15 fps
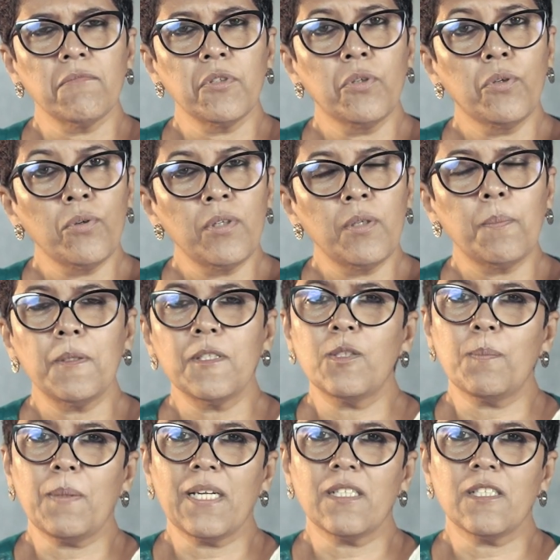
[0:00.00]
good
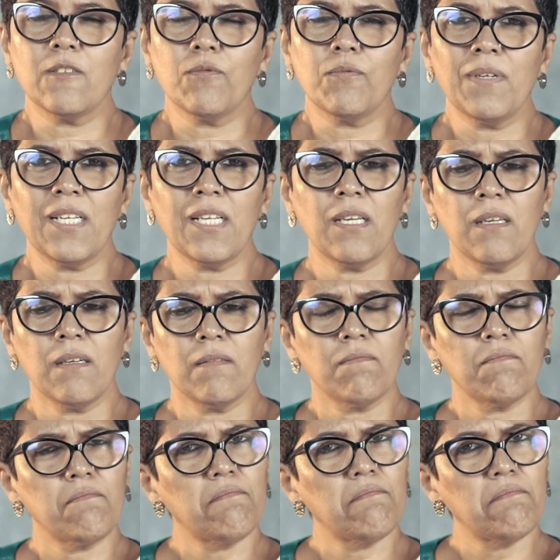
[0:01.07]
perspective, very
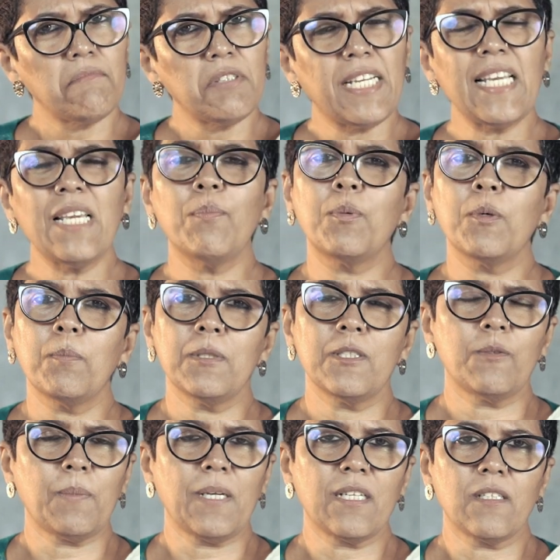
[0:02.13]
deep
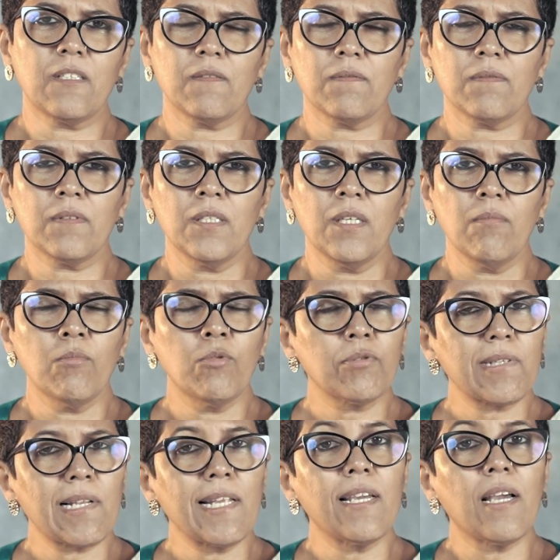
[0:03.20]
perspective,
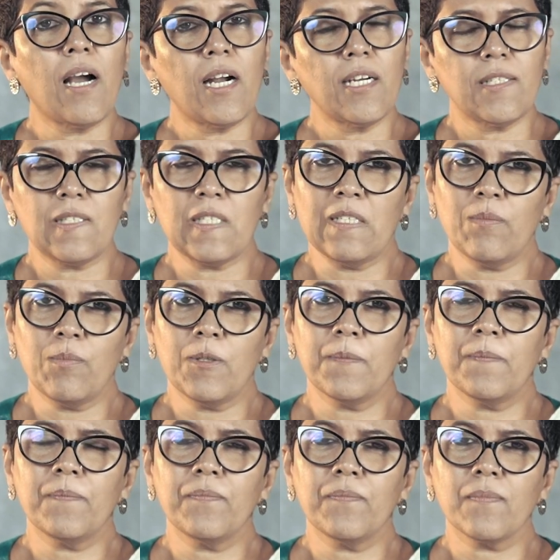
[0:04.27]
mostly art cinema,
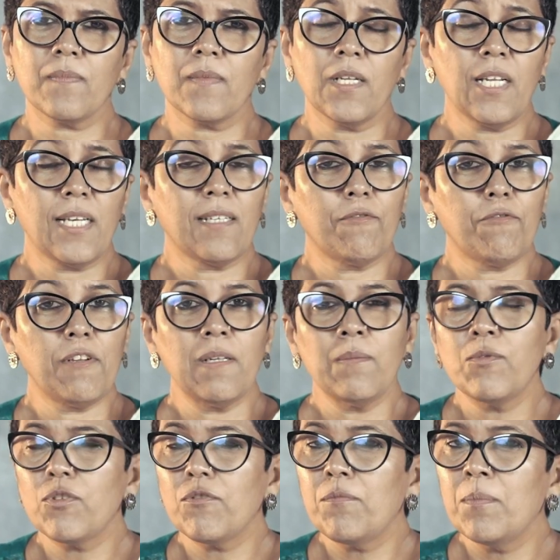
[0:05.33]
like
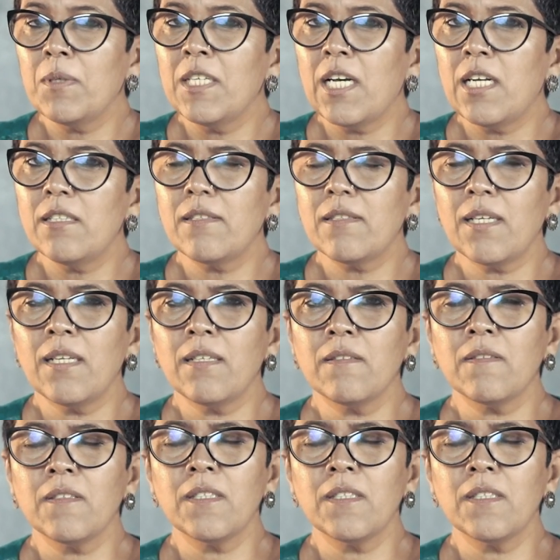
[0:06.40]
films of Mrinal Sen,